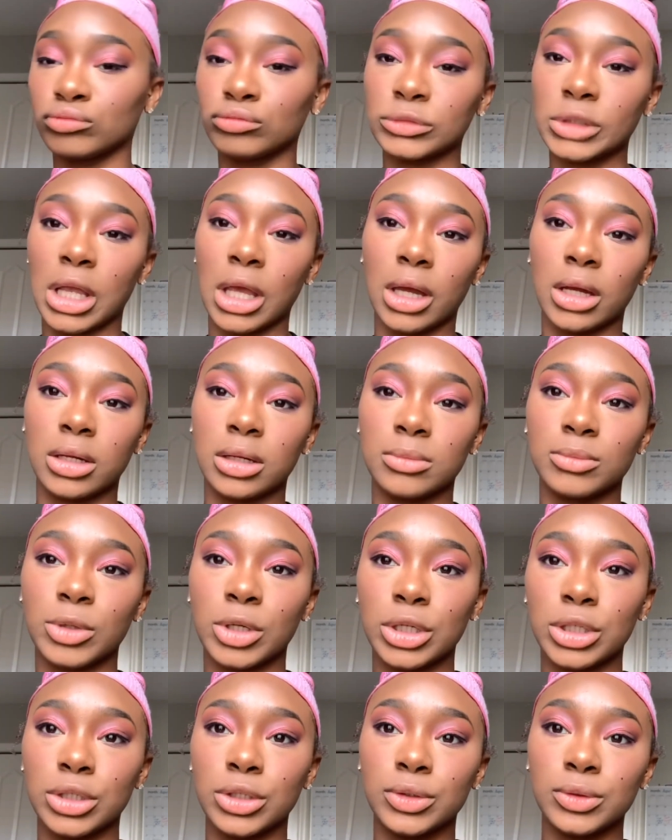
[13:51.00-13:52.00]
I'm gonna
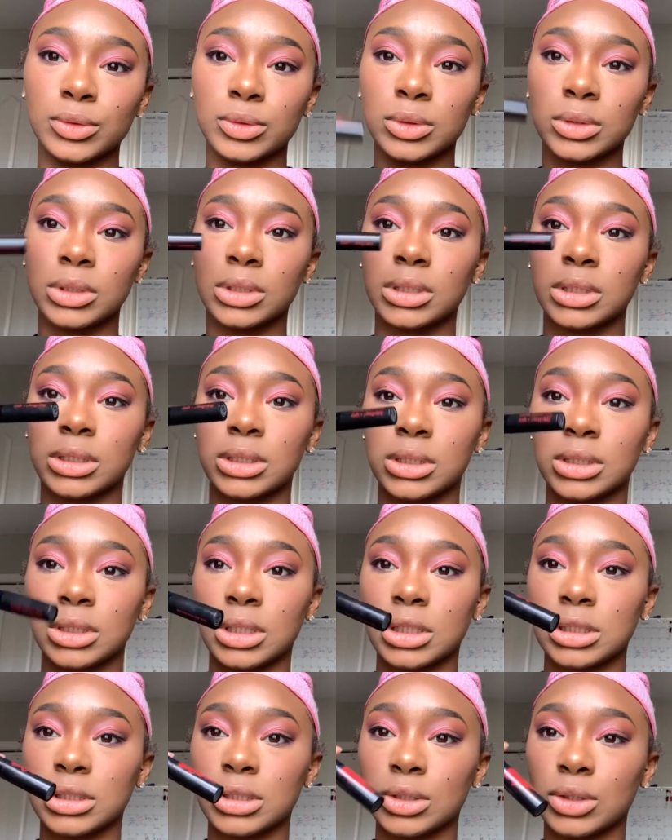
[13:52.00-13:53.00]
use
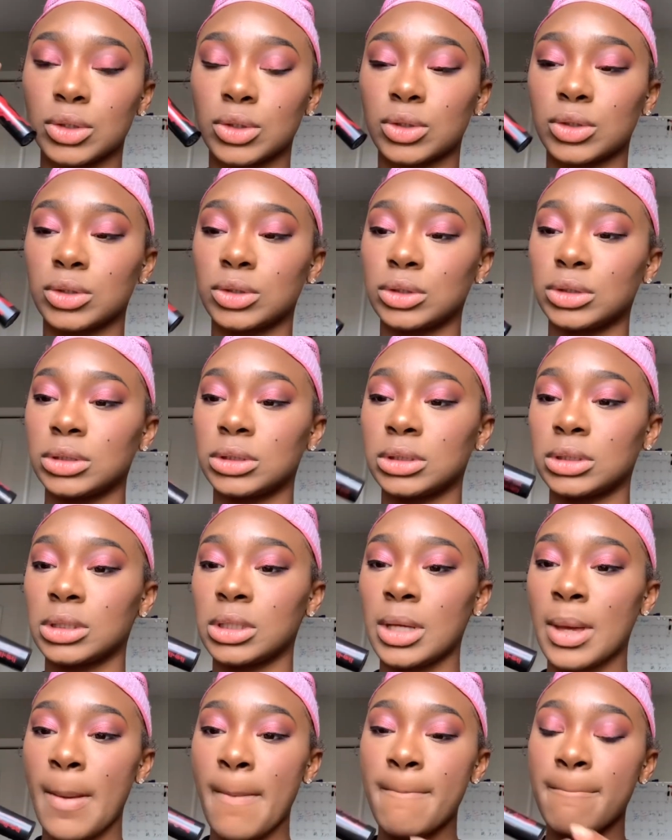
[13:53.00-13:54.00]
this little
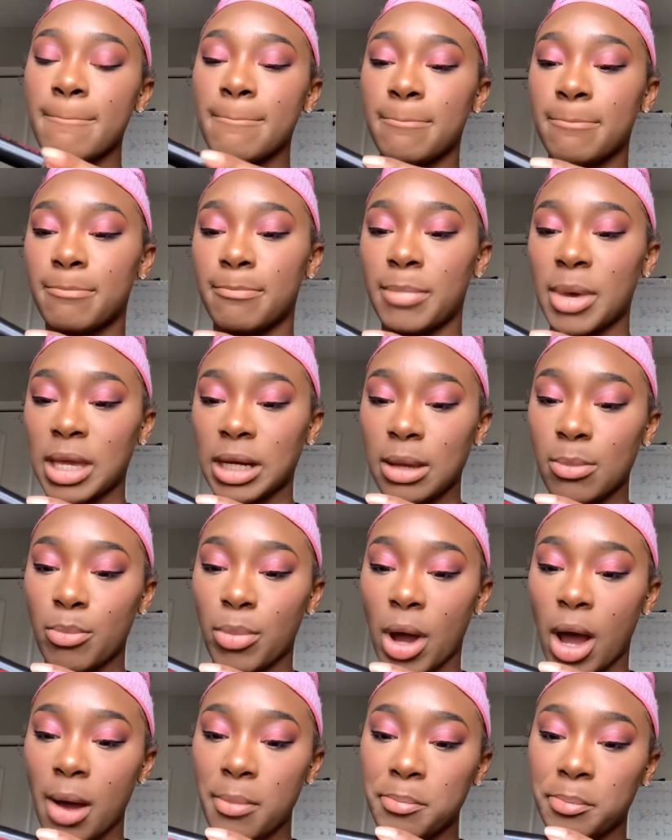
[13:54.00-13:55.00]
Betty
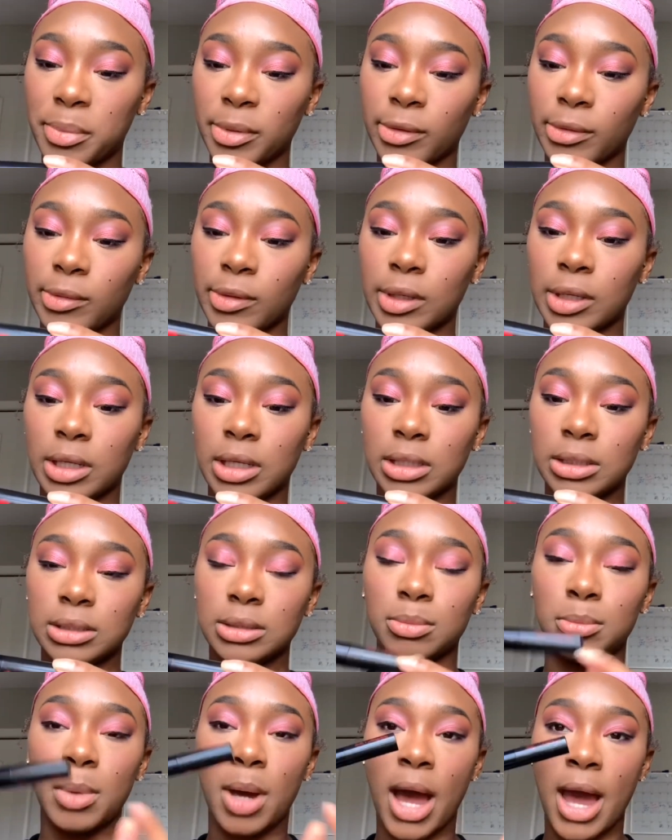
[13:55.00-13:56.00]
Bop. It's
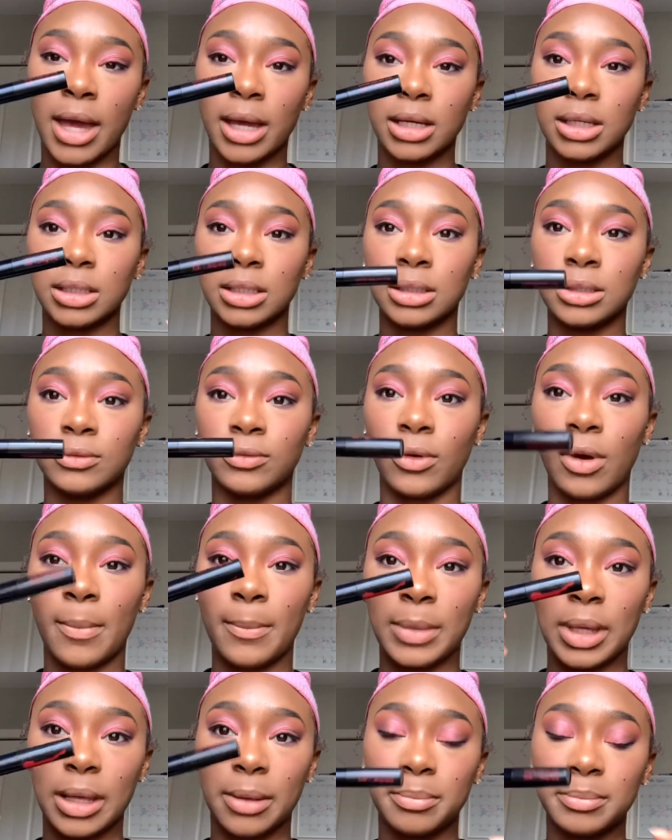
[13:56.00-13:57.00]
from
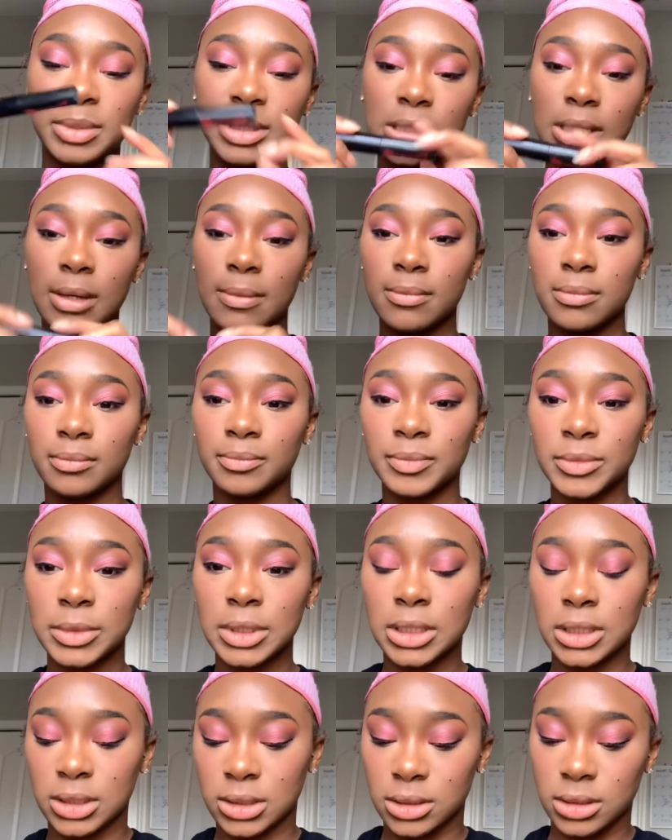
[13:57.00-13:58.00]
Ipsy.
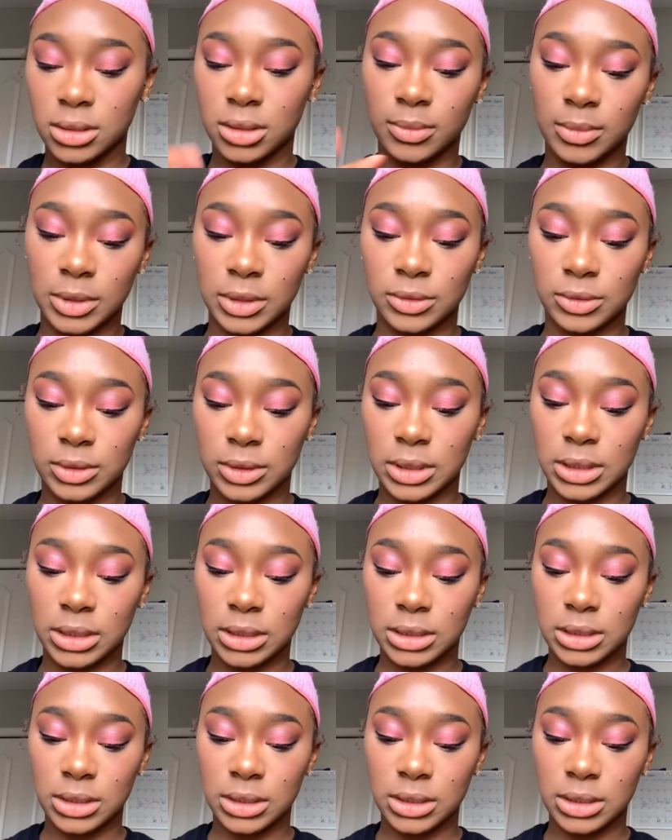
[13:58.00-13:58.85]
So I'm gonna use this.